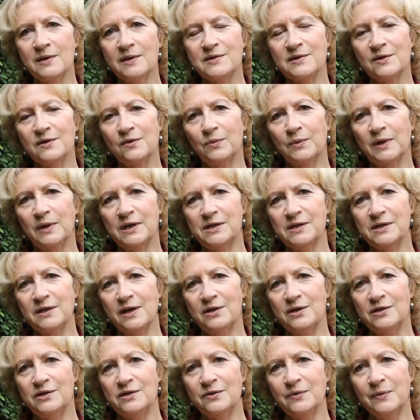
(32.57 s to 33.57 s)
So what
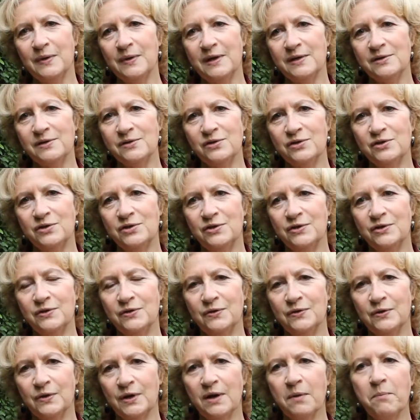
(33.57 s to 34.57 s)
I do is
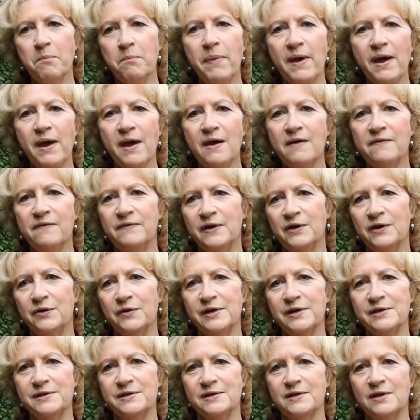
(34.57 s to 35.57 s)
to compare
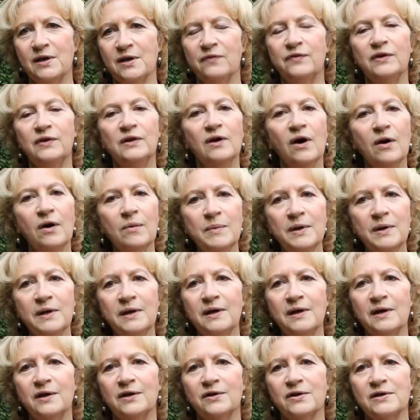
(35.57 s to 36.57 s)
various
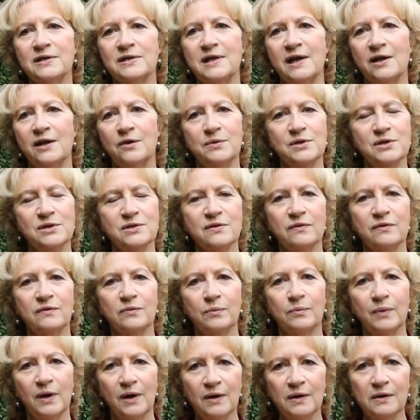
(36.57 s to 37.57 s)
phenomena across languages of
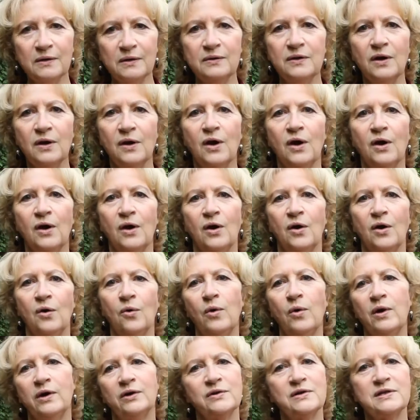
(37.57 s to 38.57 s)
the world
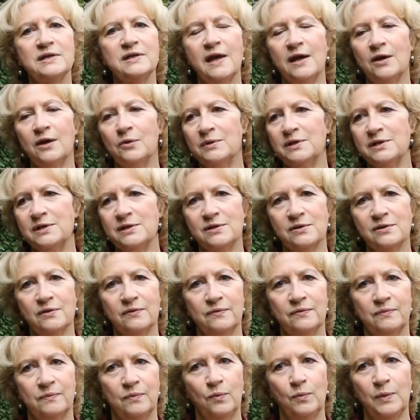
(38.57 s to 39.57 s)
or across languages
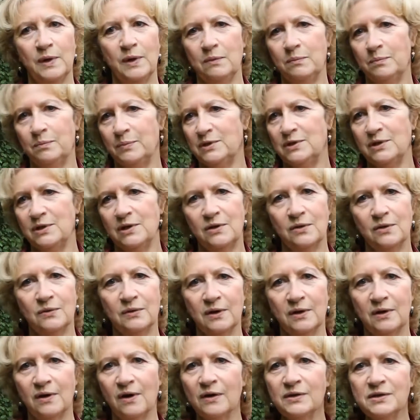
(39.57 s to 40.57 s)
of one
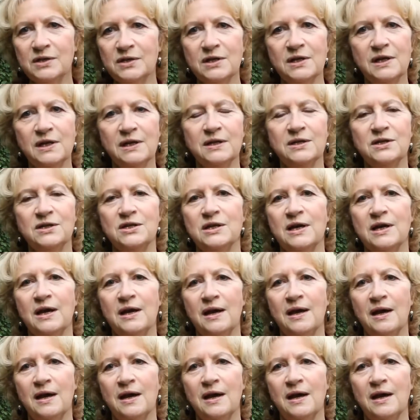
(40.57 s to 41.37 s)
particular continent